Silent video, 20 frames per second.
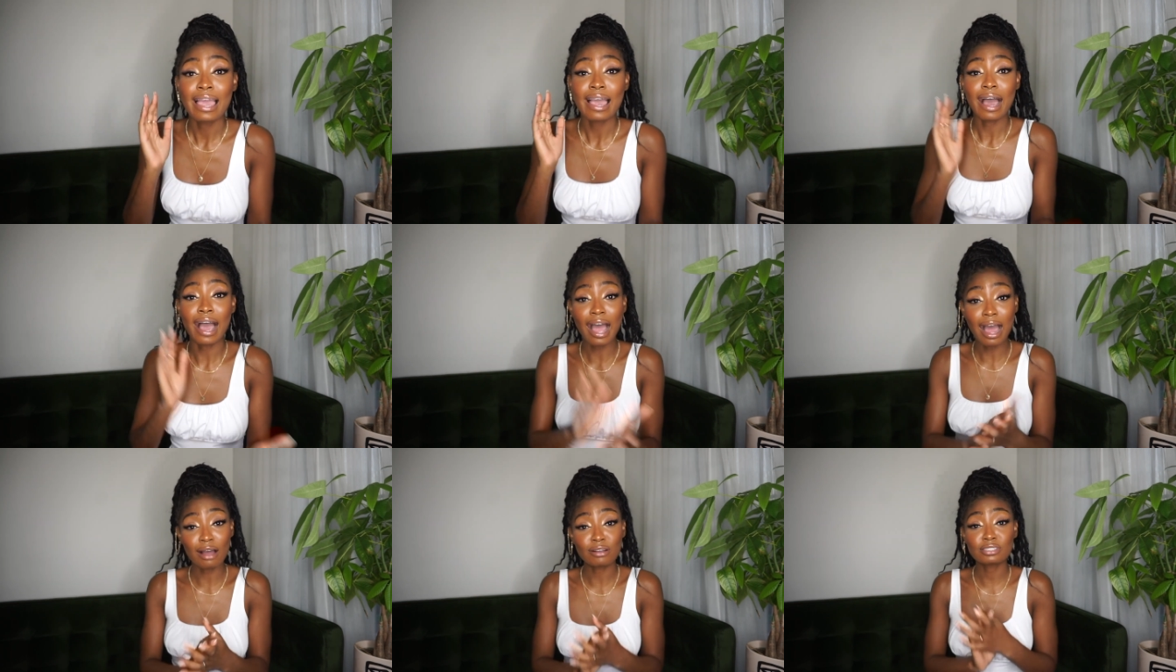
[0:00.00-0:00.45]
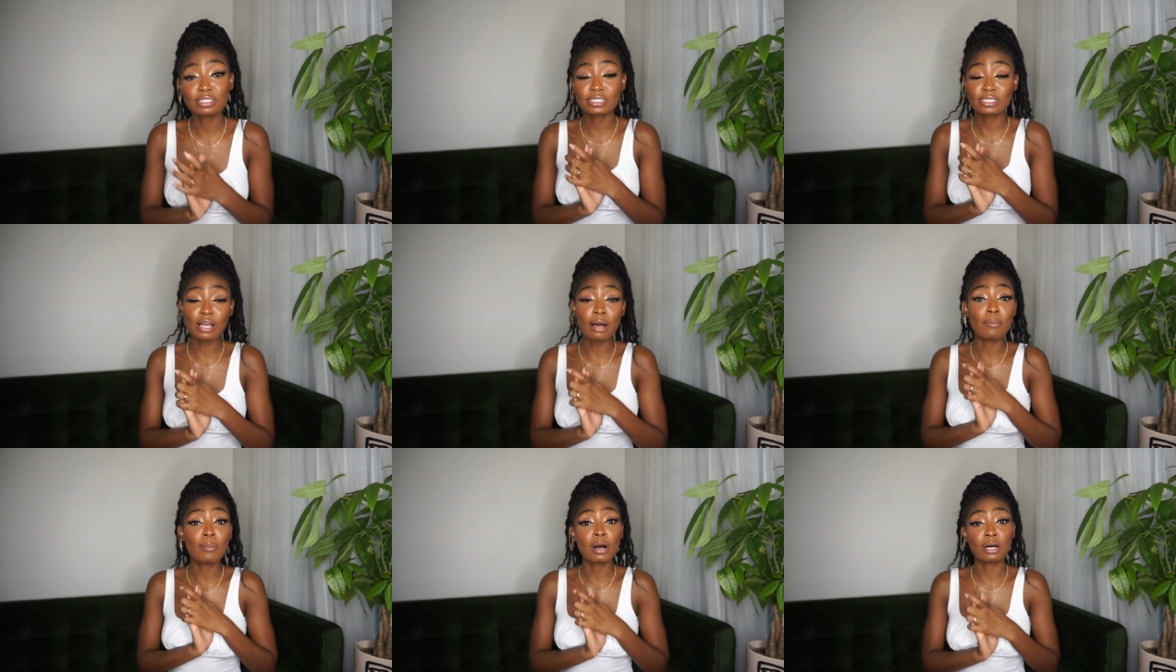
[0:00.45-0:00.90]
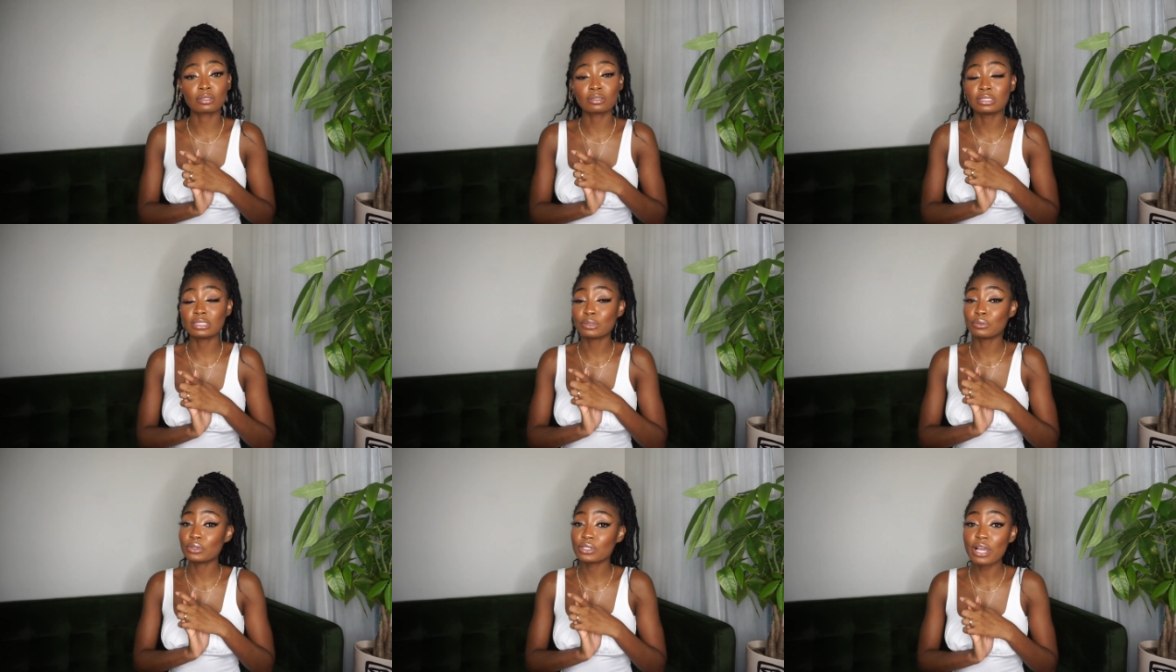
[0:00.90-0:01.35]
how to start
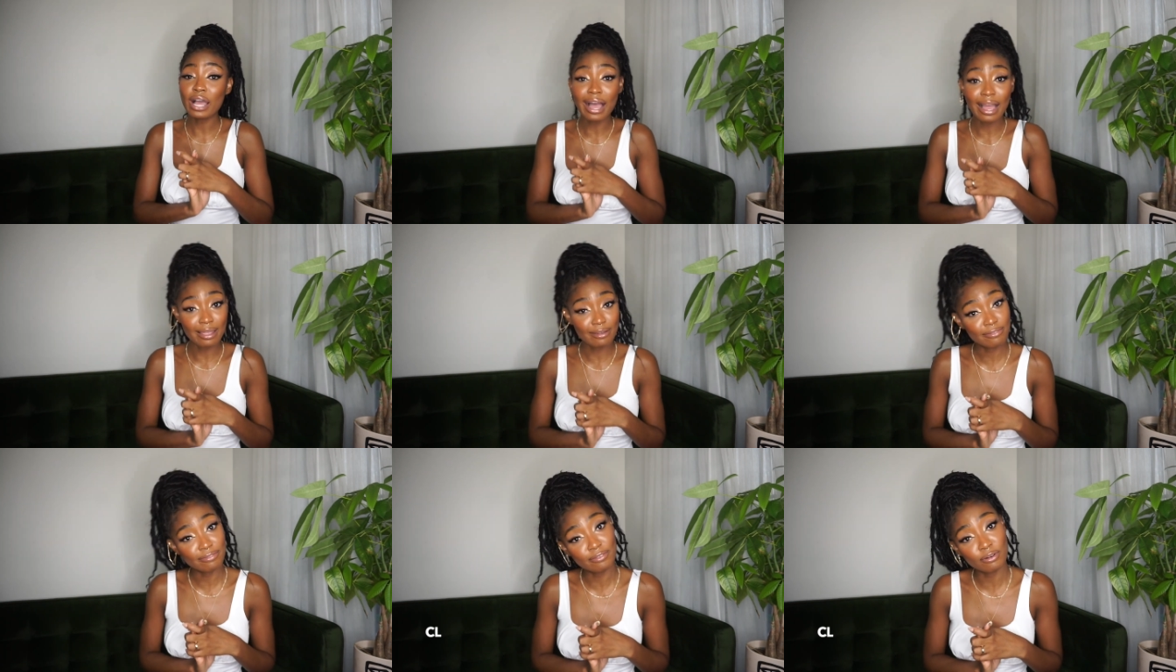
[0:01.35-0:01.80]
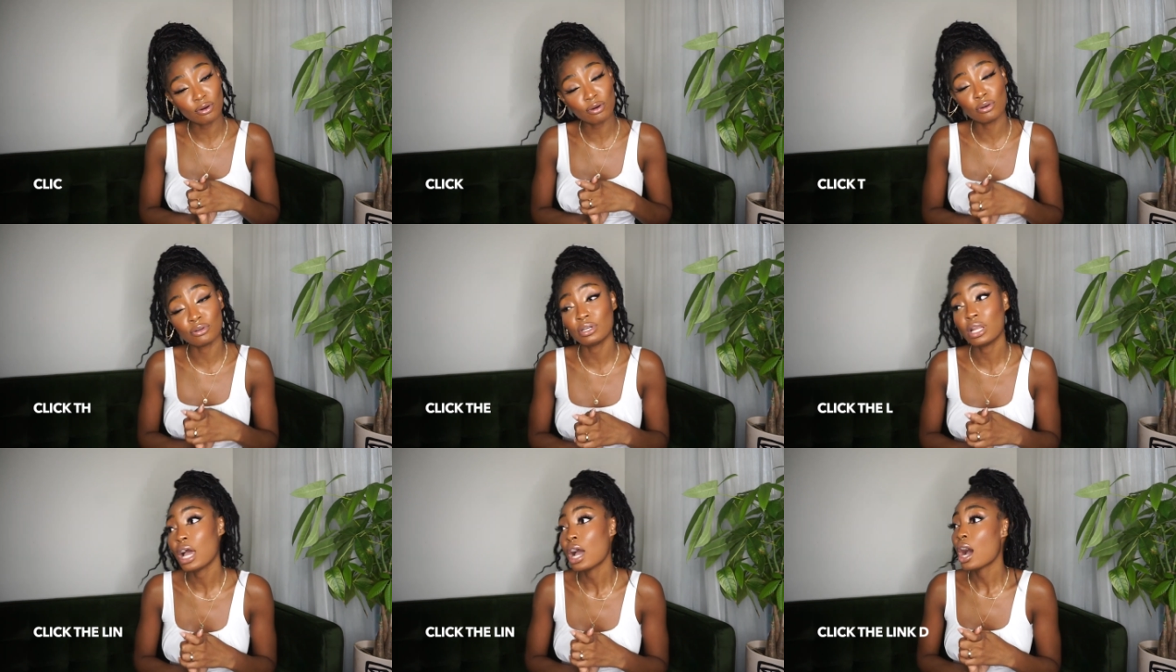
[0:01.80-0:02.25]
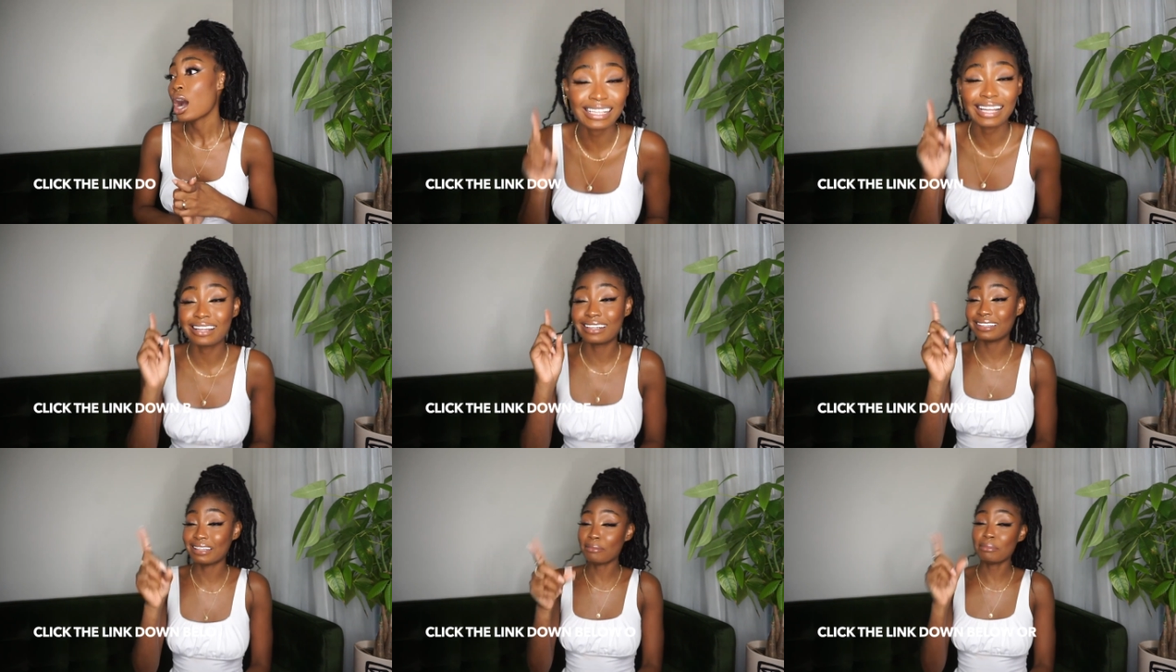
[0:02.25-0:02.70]
modeling with your iPhone.
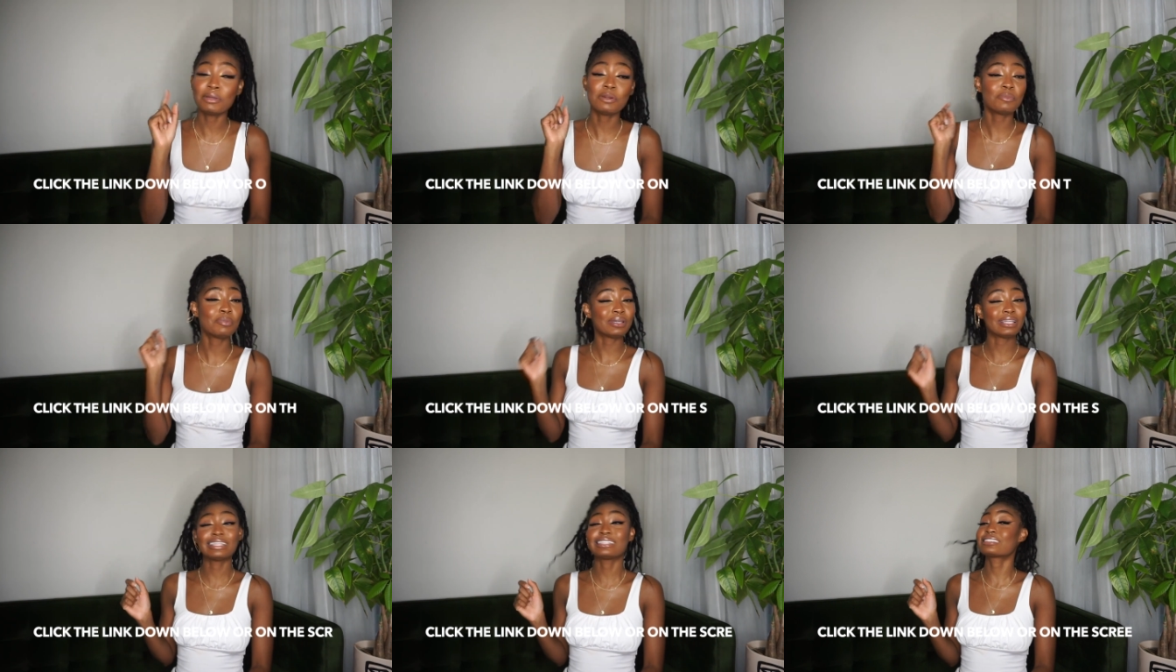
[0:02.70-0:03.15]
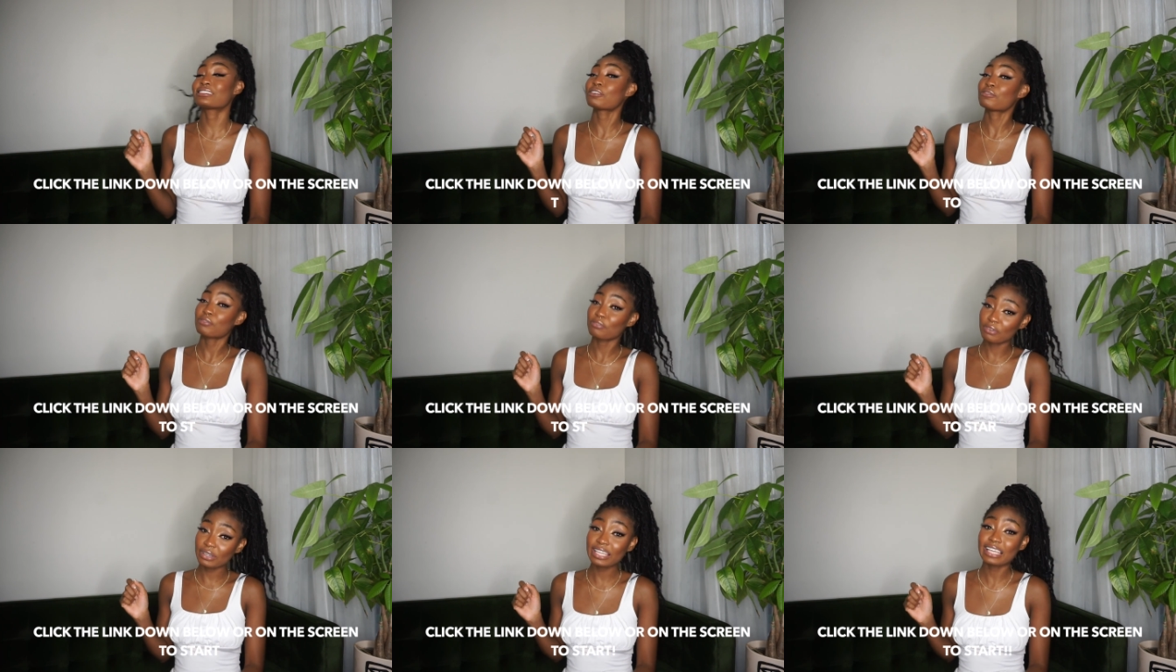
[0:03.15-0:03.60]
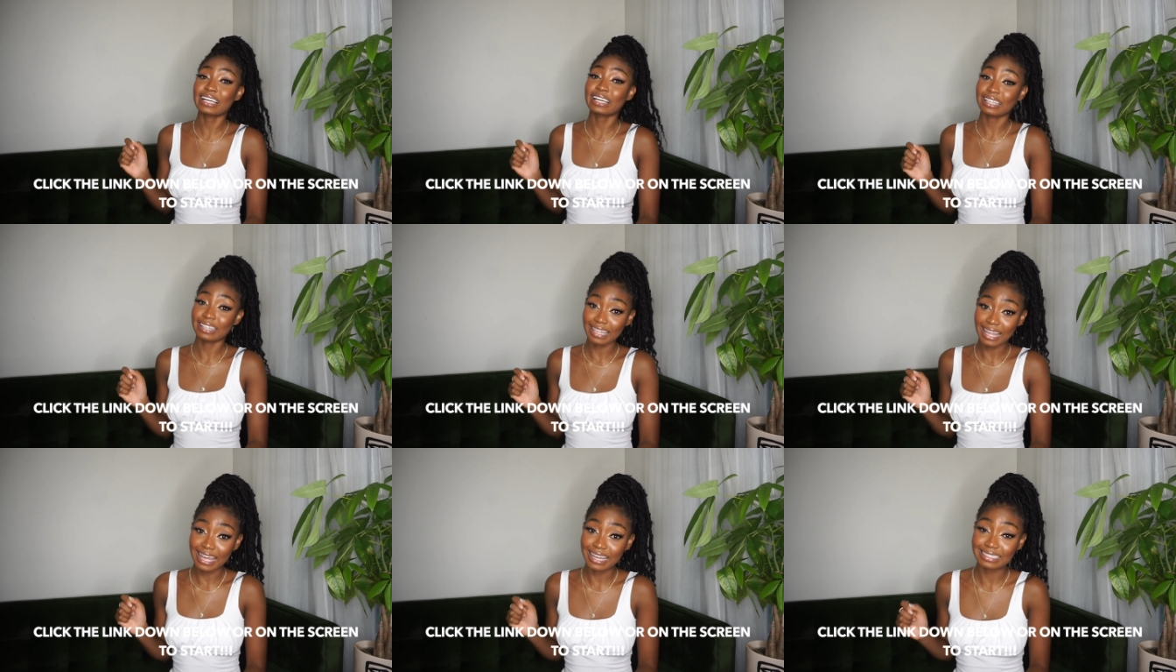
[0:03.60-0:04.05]
Let me repeat, it's a free
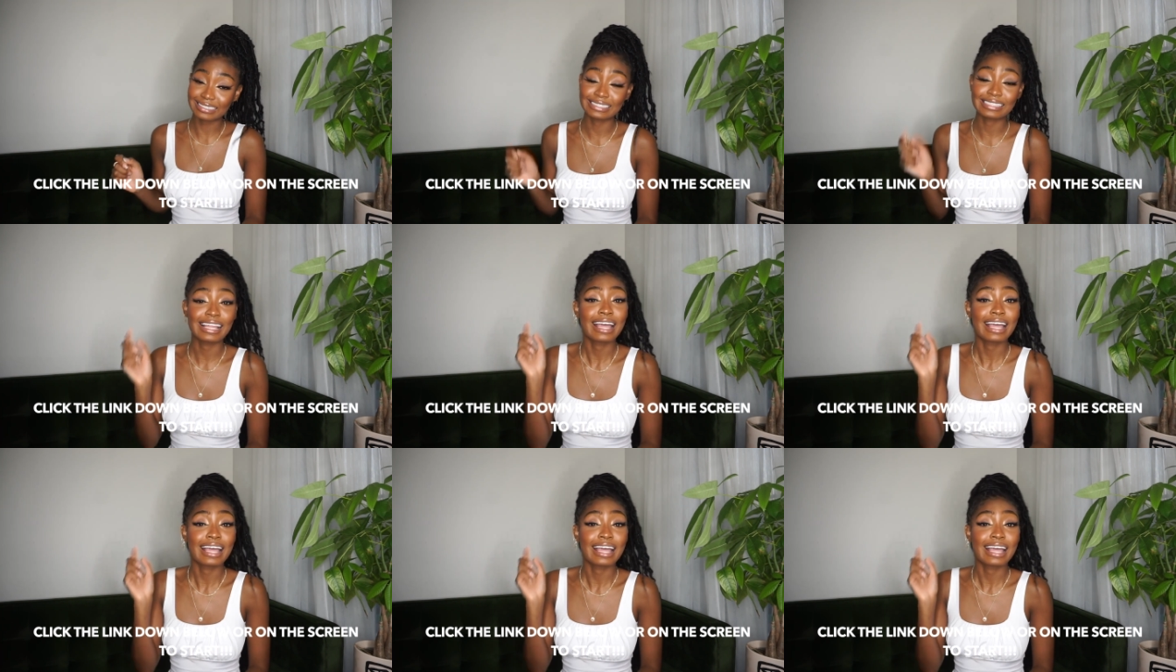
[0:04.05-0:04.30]
class.